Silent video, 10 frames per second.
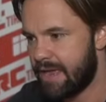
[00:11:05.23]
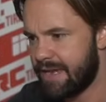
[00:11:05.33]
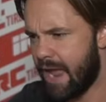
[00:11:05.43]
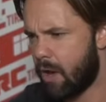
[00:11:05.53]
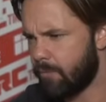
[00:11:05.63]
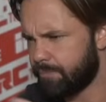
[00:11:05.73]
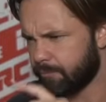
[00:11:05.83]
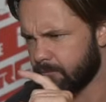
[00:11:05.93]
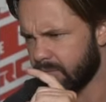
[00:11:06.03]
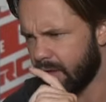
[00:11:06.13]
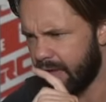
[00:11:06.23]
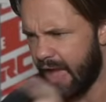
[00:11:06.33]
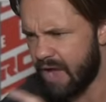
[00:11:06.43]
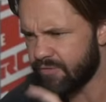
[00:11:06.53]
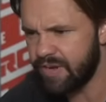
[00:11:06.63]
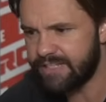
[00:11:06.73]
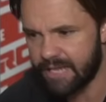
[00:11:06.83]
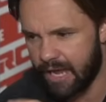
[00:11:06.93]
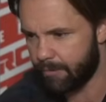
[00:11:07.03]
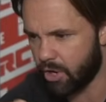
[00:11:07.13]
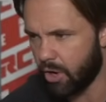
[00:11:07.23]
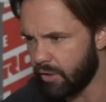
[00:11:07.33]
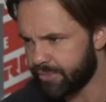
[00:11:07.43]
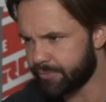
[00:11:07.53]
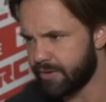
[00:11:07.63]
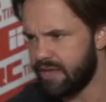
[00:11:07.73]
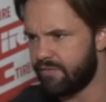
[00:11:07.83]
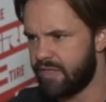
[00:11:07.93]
Now, every time on all three of